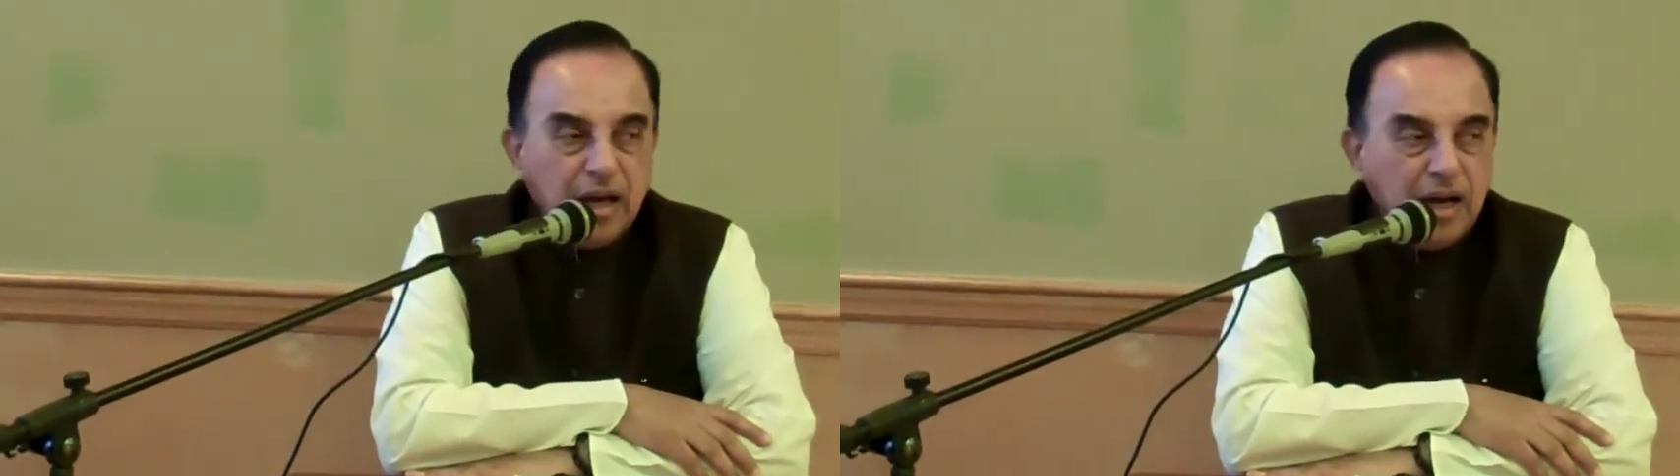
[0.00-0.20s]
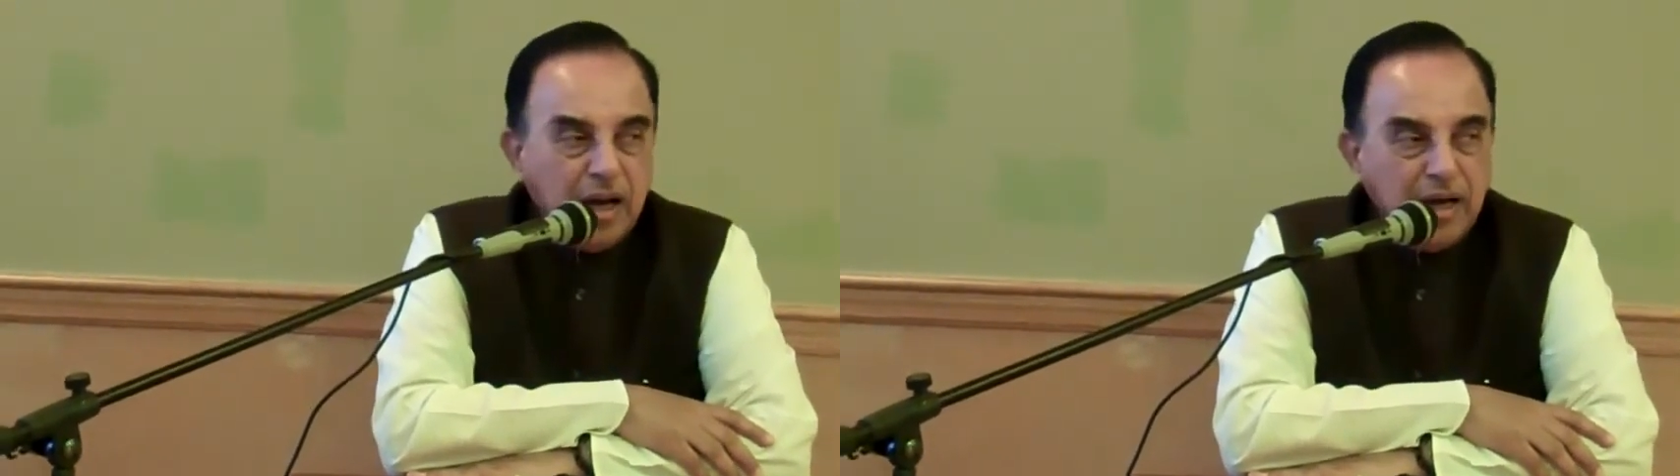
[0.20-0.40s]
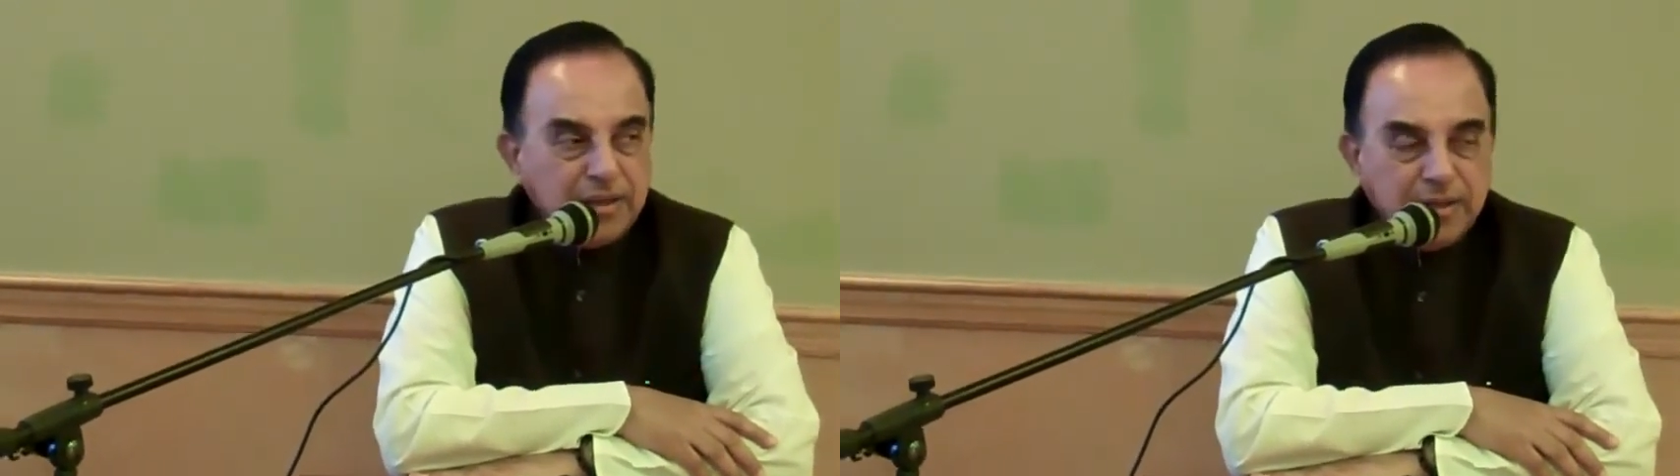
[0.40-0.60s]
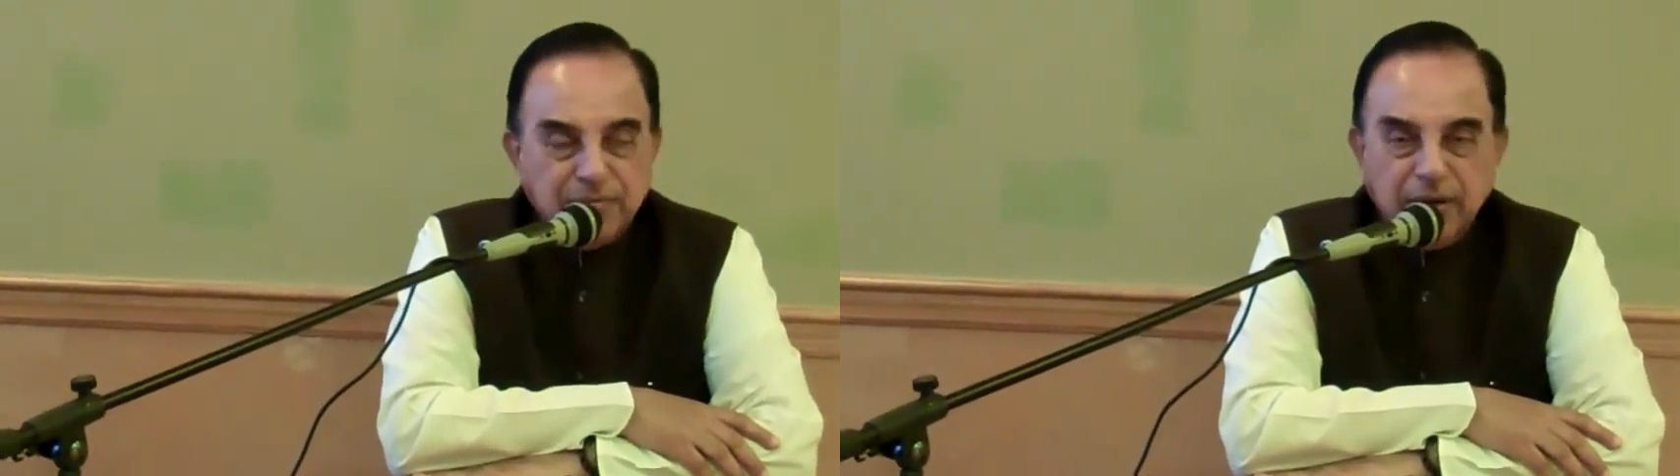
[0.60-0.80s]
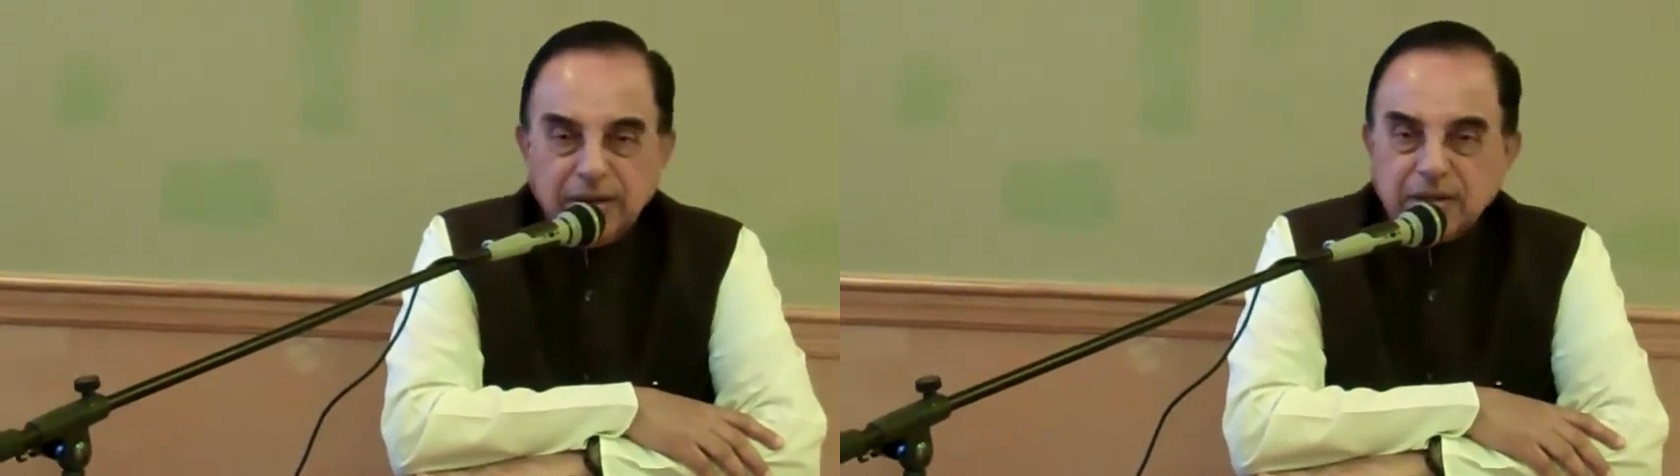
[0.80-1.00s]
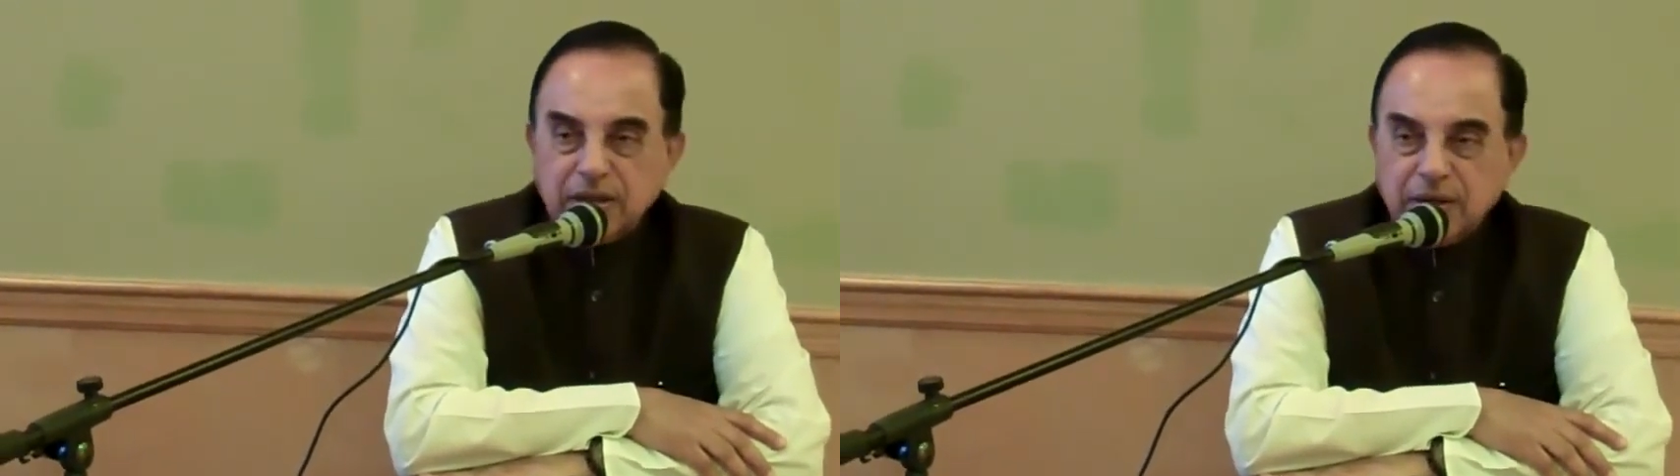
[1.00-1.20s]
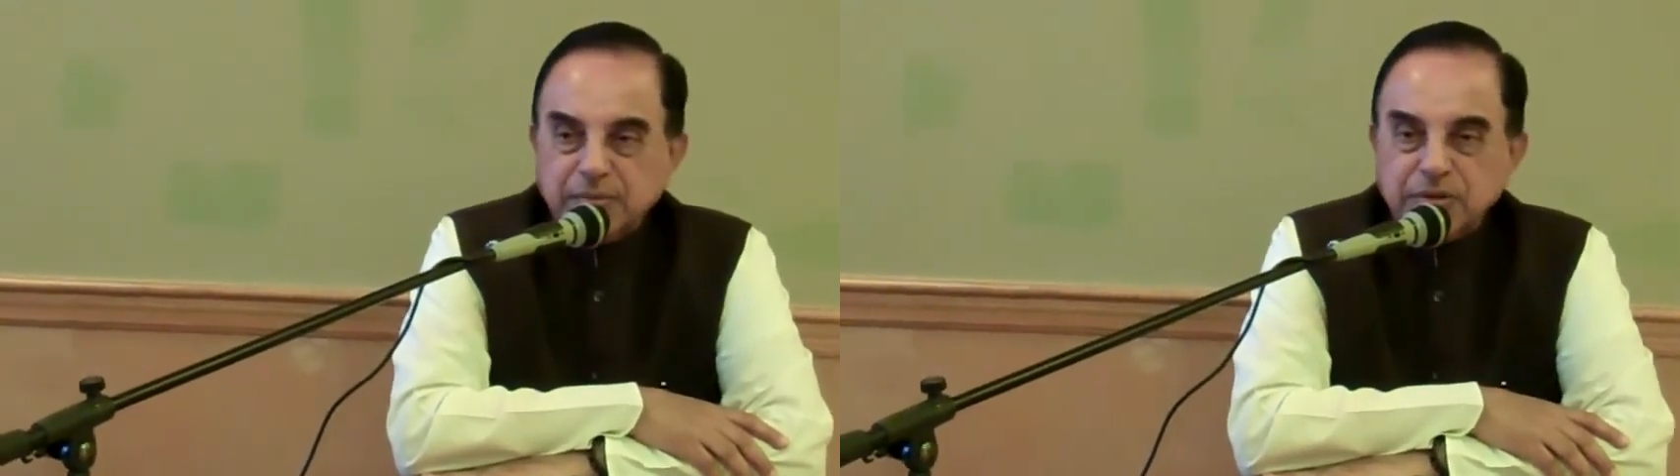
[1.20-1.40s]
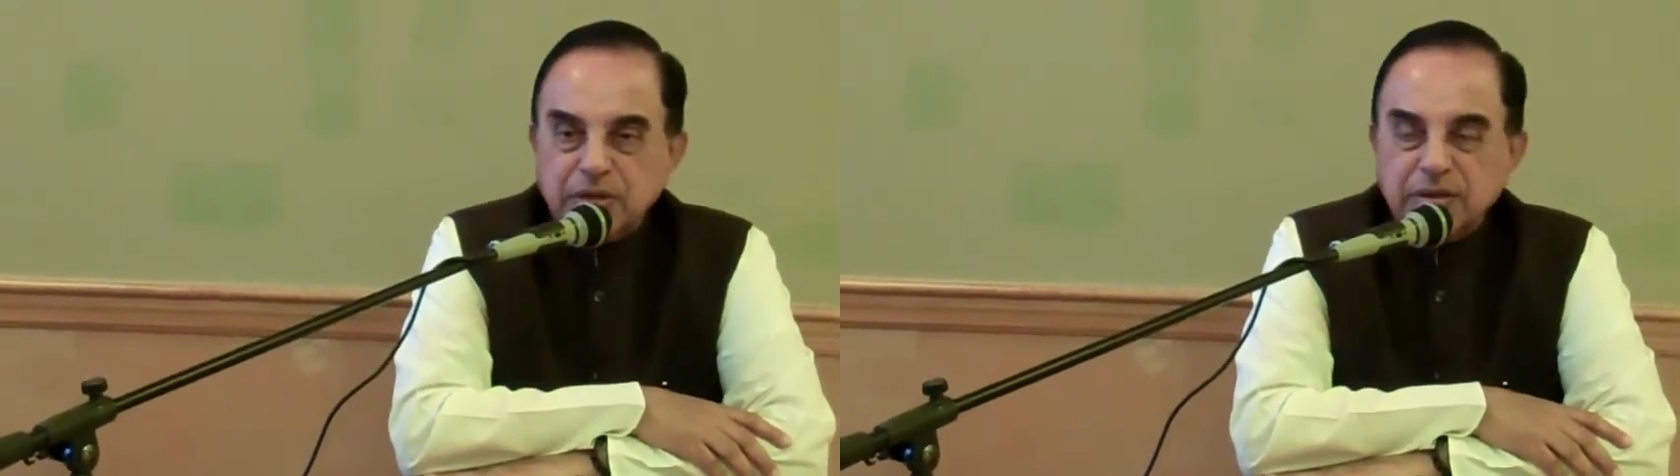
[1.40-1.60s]
I define
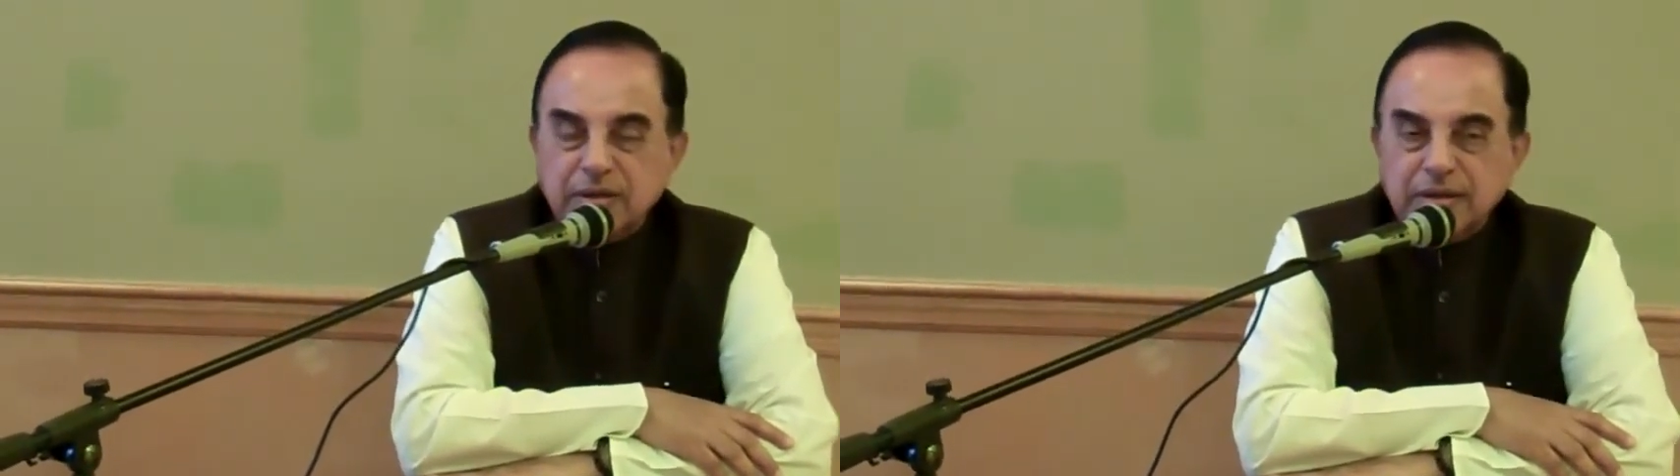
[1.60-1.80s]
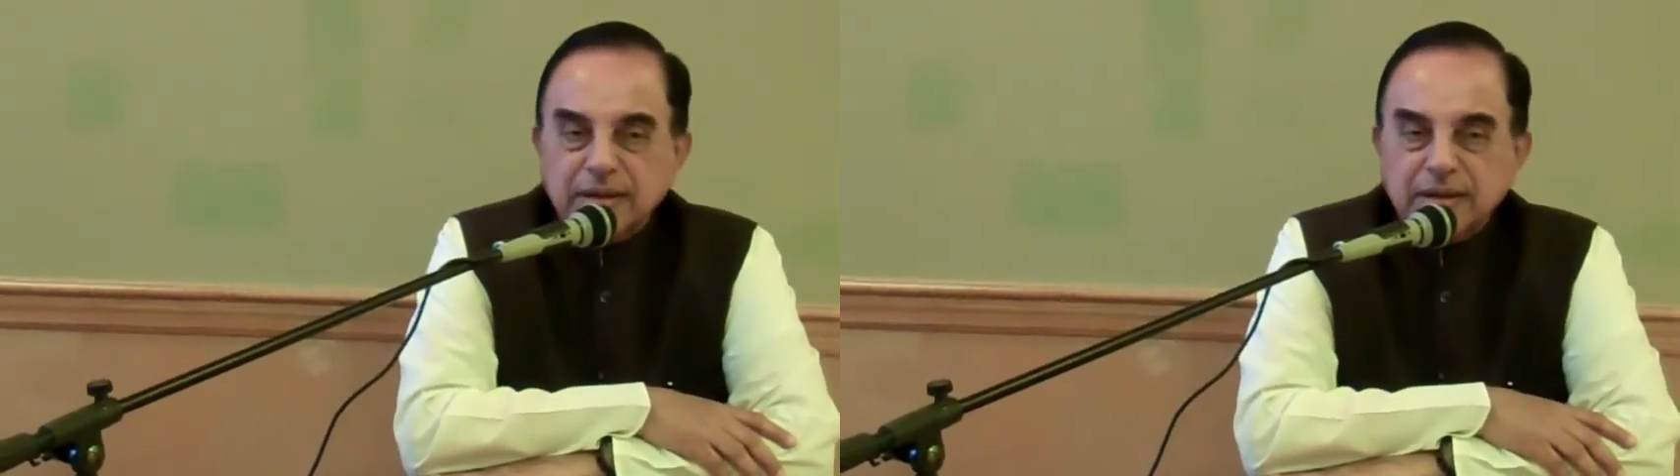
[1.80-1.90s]
corruption